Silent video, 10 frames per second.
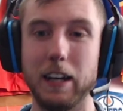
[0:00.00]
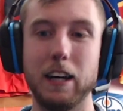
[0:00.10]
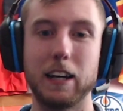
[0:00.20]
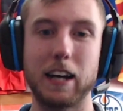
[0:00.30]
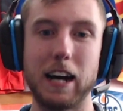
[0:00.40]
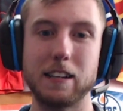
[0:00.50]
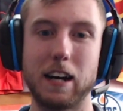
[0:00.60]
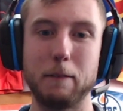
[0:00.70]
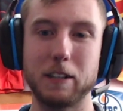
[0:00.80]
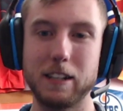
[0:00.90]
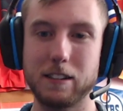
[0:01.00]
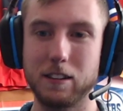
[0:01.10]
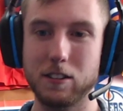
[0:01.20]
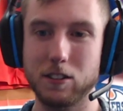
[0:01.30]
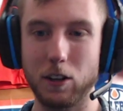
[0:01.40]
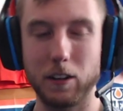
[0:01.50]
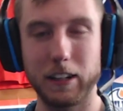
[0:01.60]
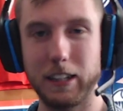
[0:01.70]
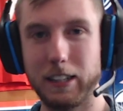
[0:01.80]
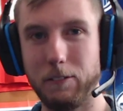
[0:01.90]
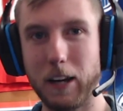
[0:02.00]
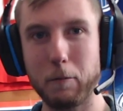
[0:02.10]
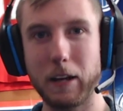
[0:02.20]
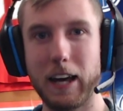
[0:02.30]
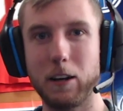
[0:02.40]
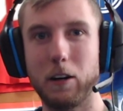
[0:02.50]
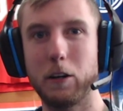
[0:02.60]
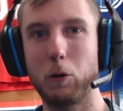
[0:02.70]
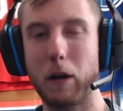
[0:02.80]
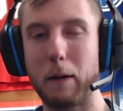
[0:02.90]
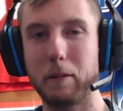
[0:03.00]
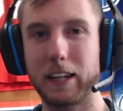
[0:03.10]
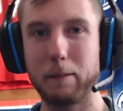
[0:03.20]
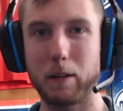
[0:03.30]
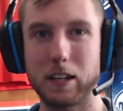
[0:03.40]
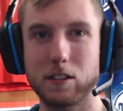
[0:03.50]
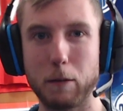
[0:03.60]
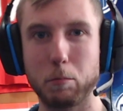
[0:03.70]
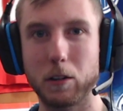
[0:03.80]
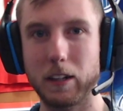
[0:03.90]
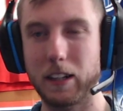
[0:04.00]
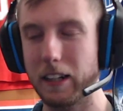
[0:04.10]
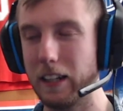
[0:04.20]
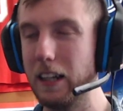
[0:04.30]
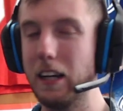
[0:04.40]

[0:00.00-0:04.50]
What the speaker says: Guys, I'm Tyson. This is Dolynny TV. I'm going to head on out. I'm going to get my supper done.